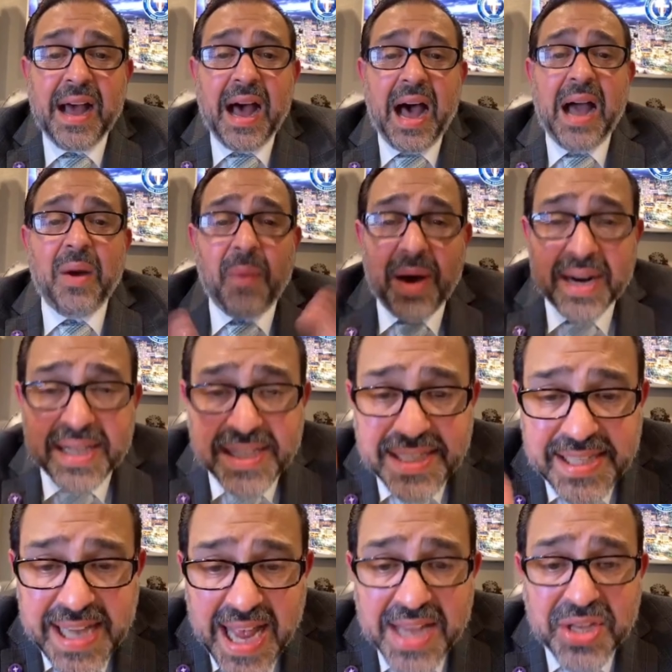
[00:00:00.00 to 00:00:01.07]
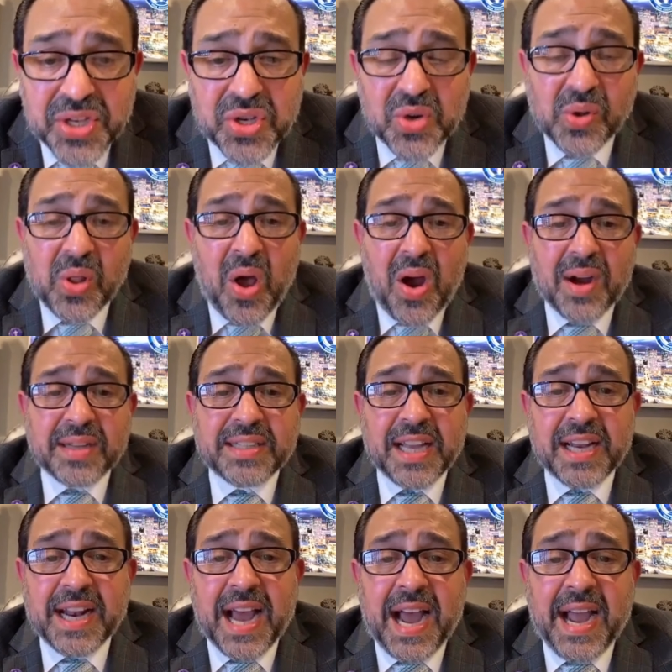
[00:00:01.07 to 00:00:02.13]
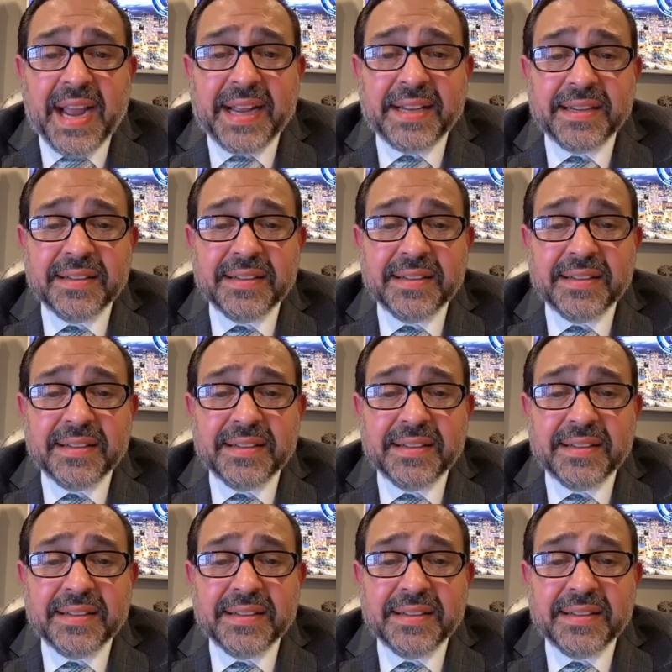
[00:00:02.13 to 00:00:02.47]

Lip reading: I want to sense you, Lord, tonight.